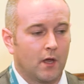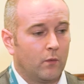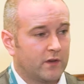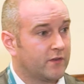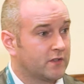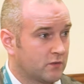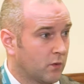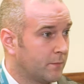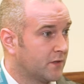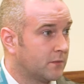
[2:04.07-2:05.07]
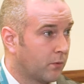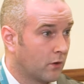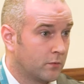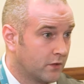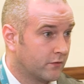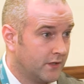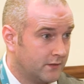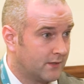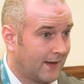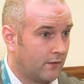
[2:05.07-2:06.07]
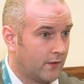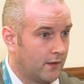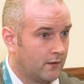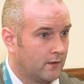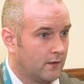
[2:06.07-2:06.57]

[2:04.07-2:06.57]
Well, it's one of the most employable degrees out there.